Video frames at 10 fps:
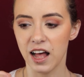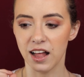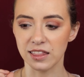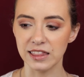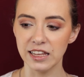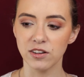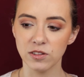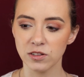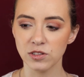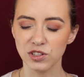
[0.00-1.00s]
a
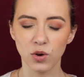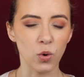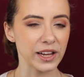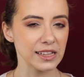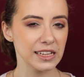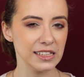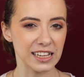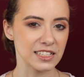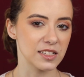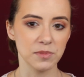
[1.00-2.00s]
little oily,
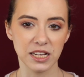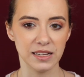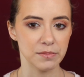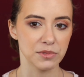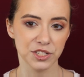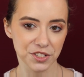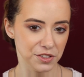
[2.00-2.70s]
like sometimes,